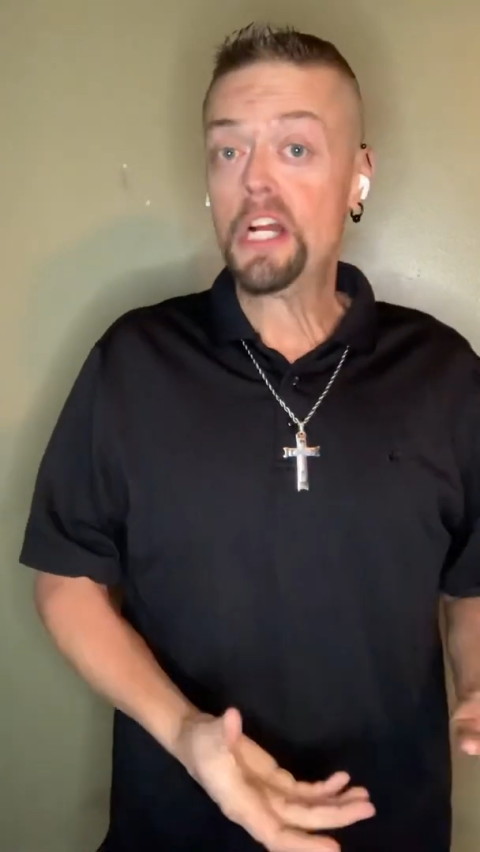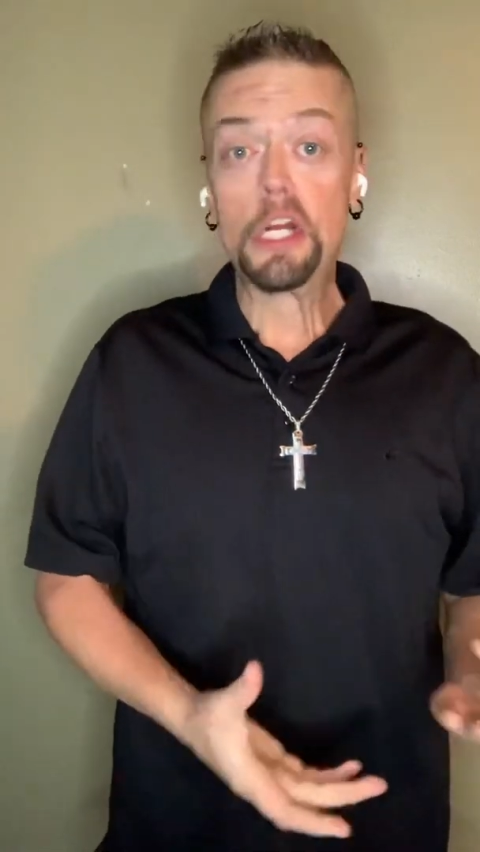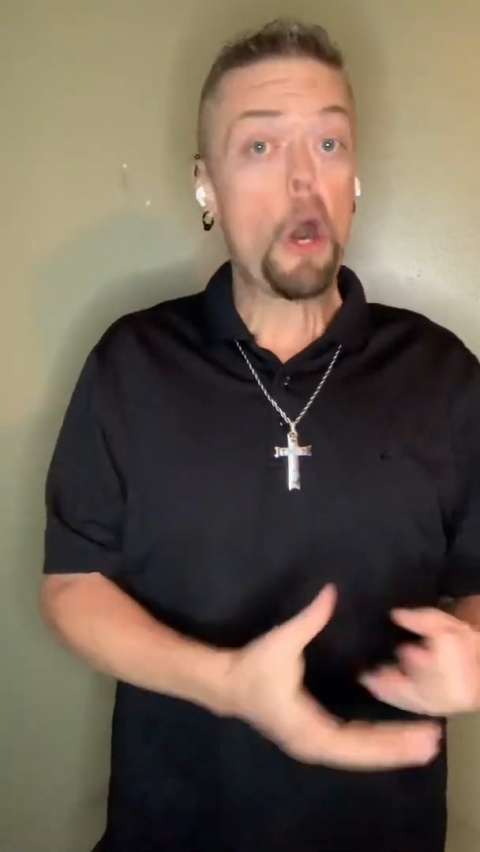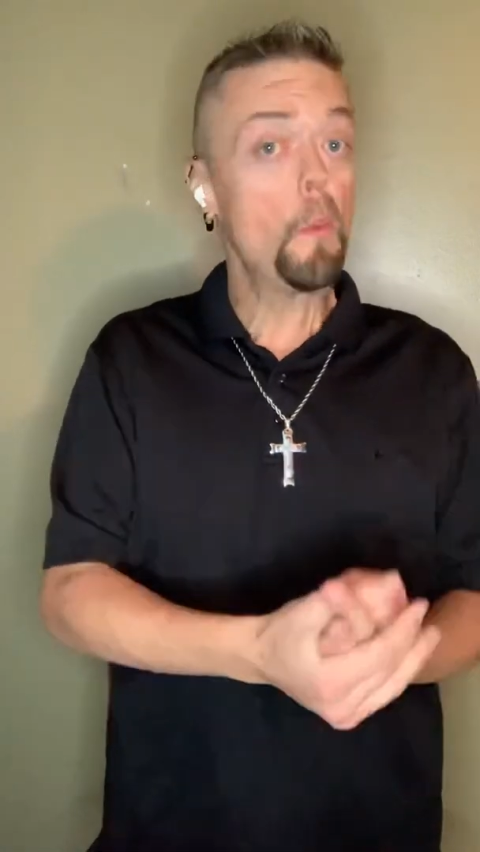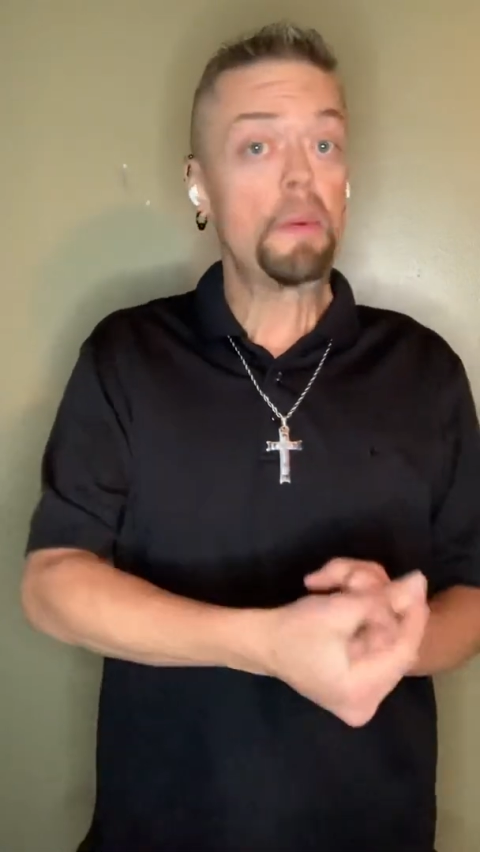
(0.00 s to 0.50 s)

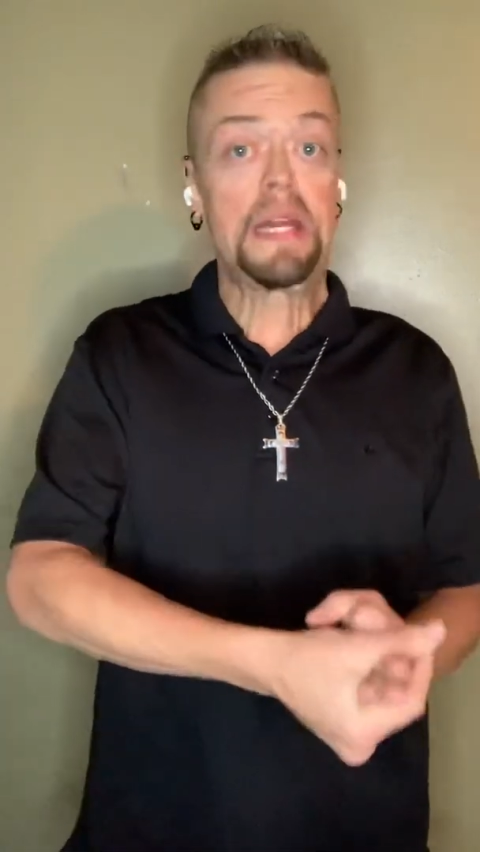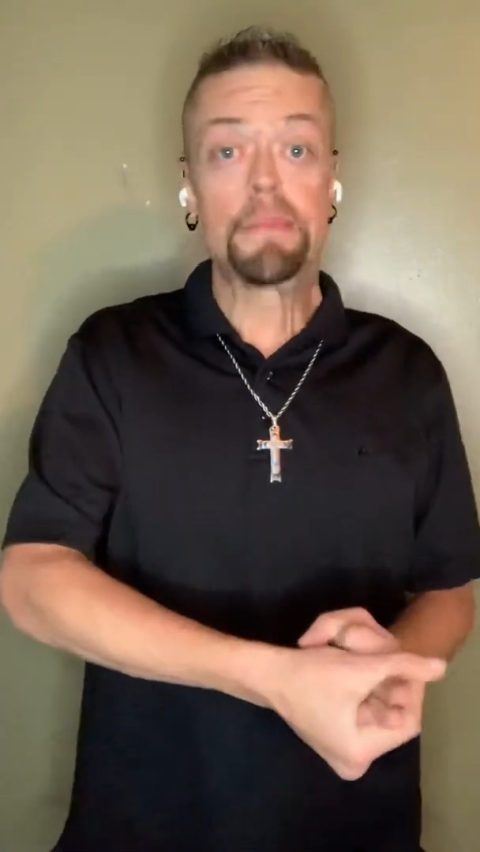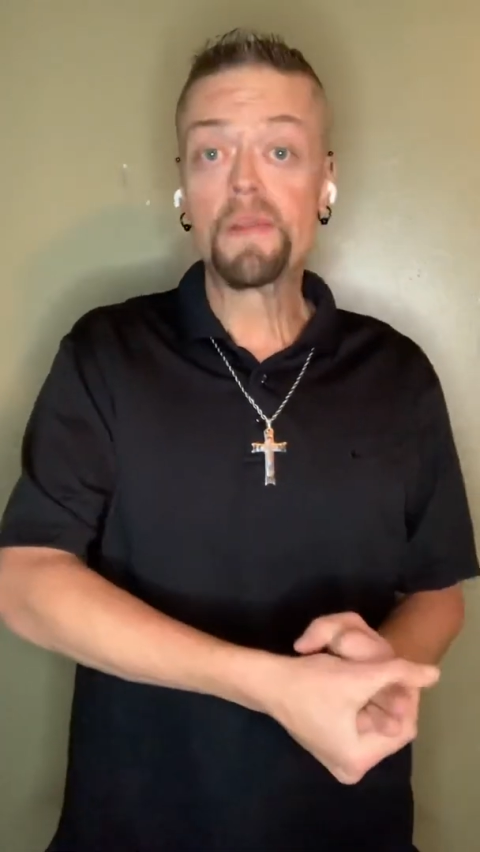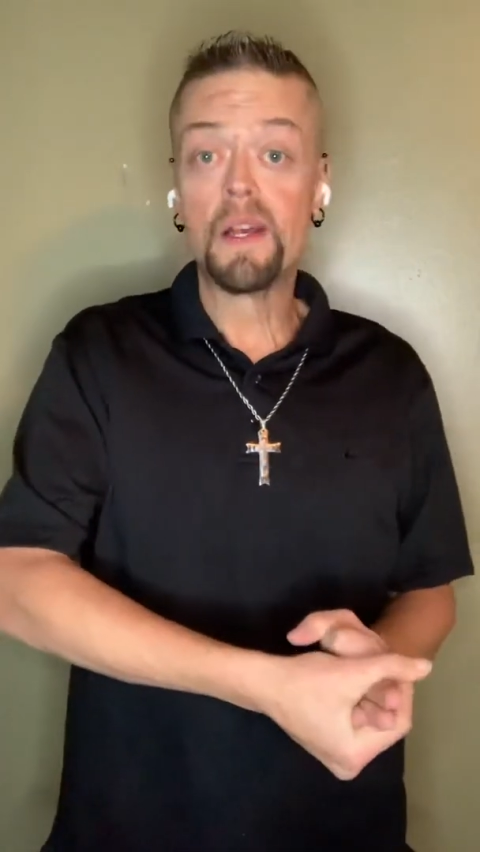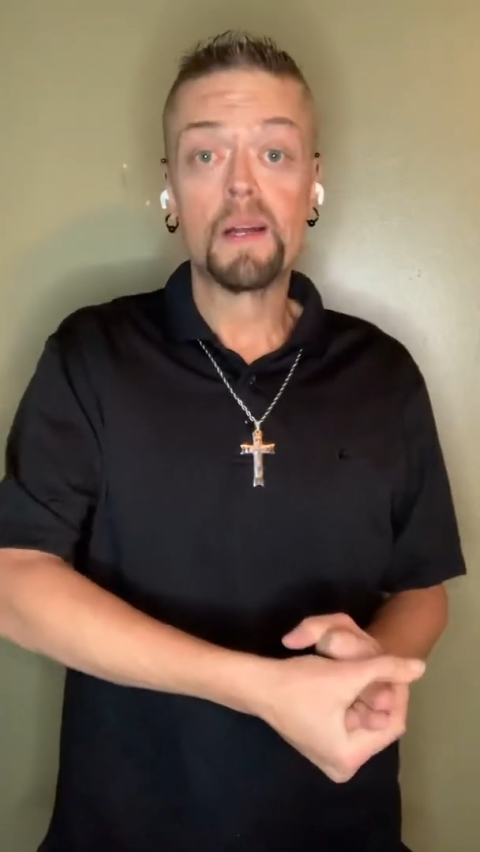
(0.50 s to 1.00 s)

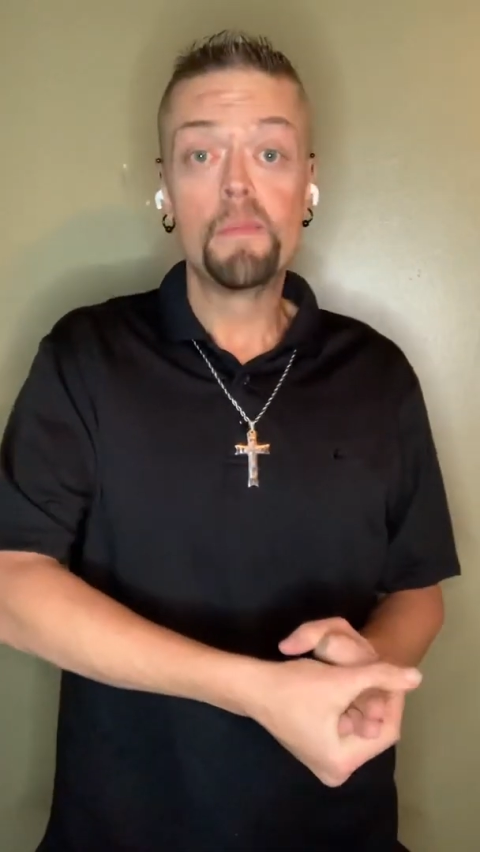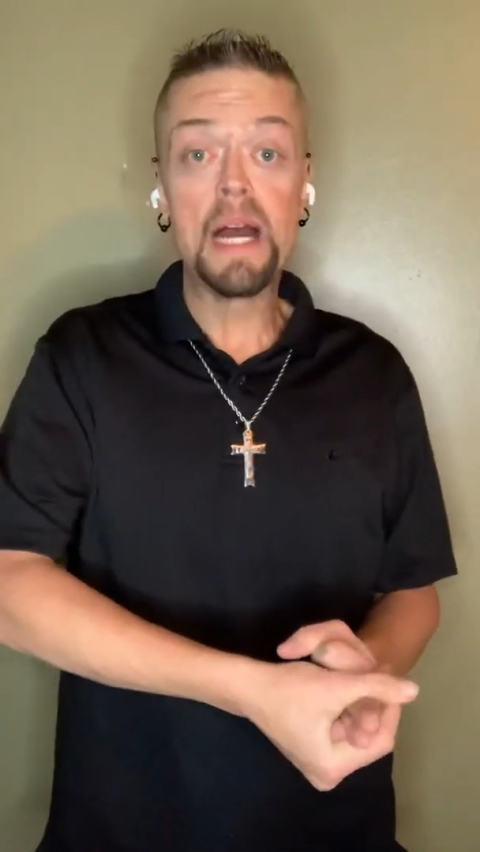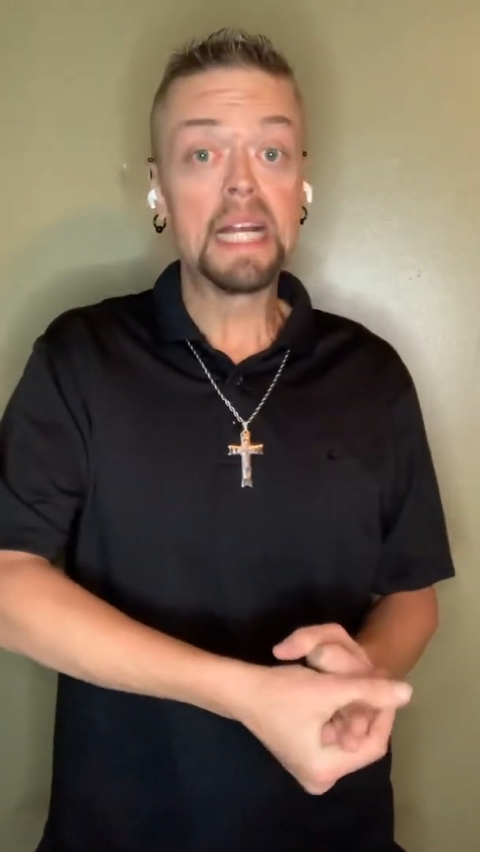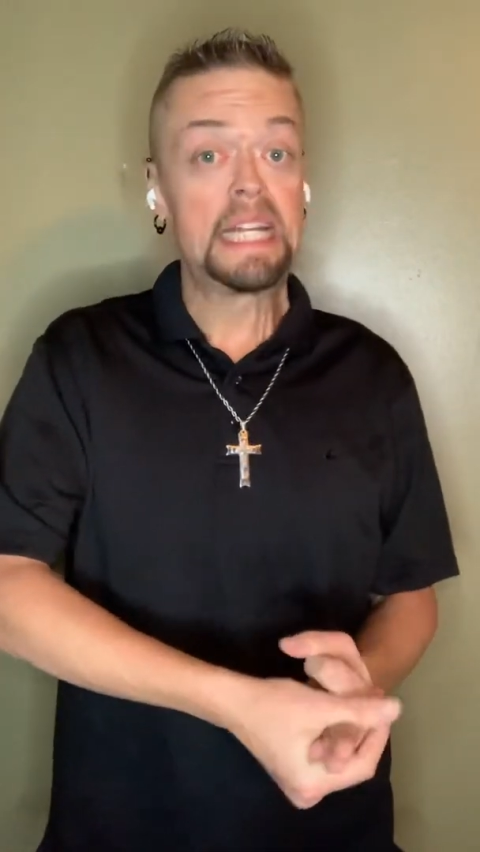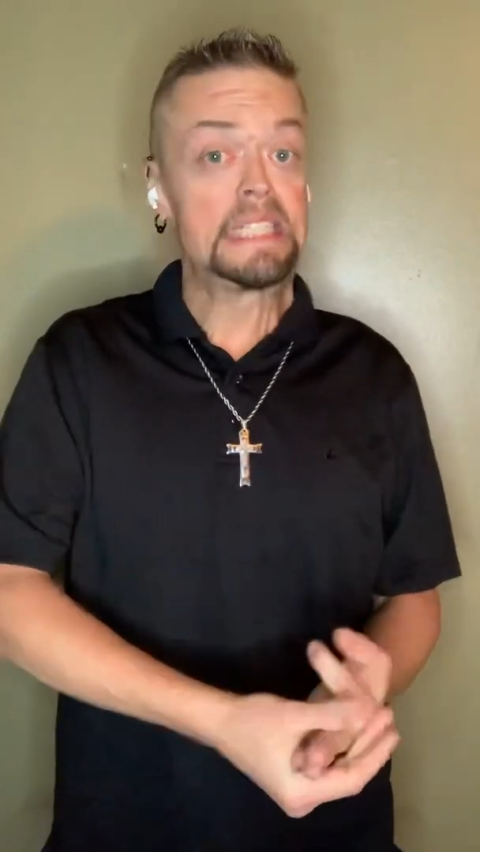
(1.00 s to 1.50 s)
coping
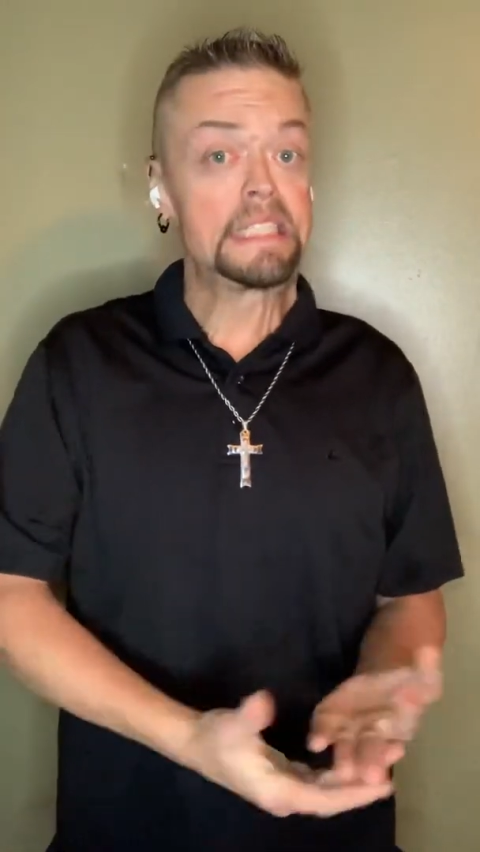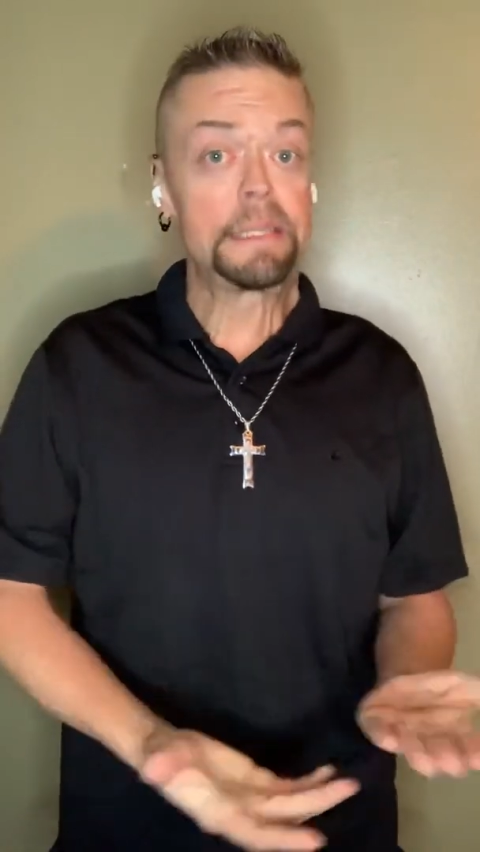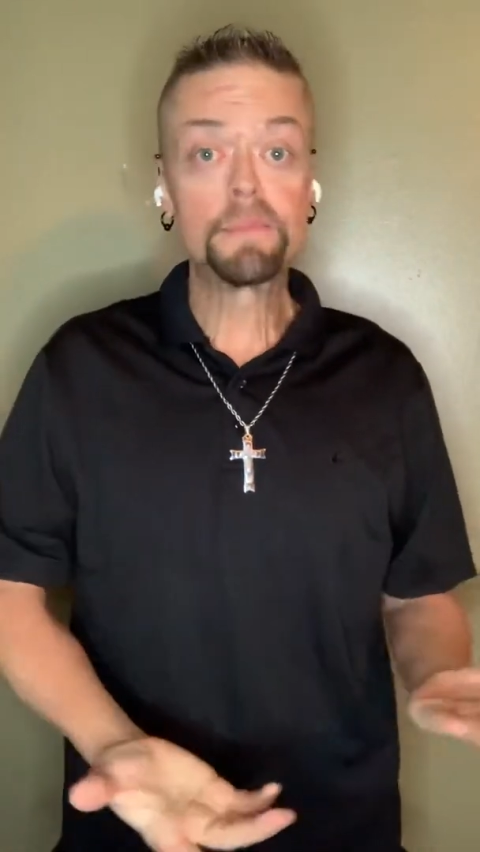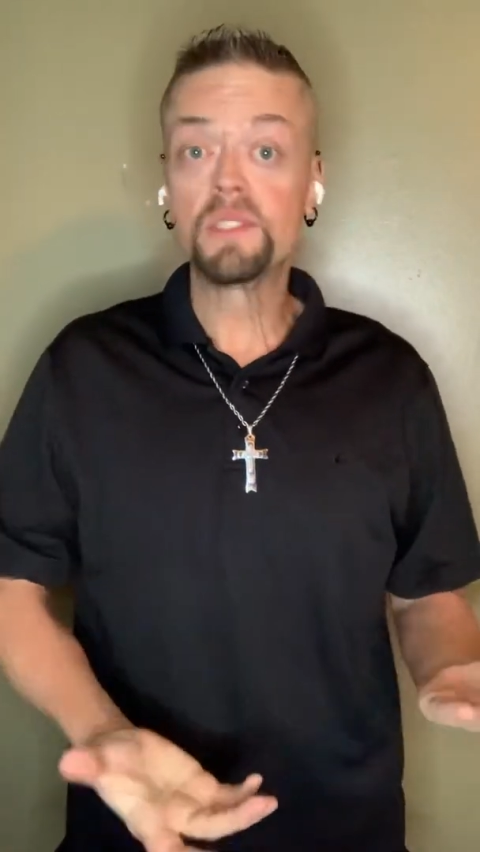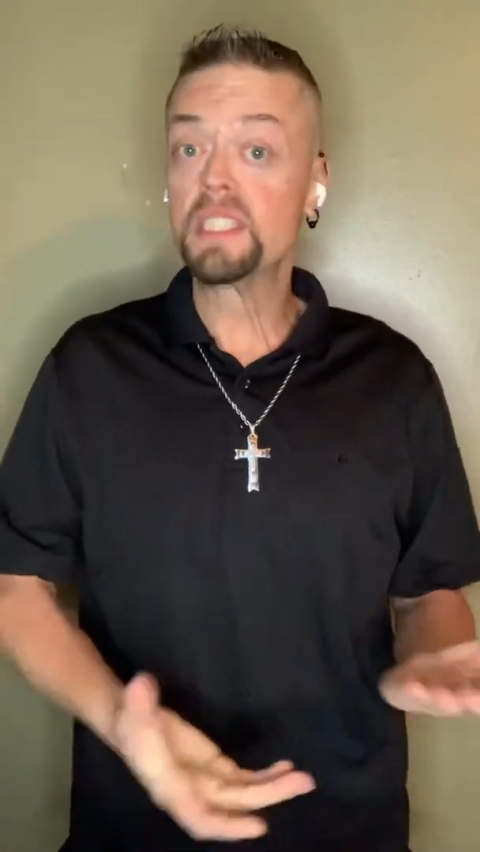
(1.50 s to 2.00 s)
mechanisms,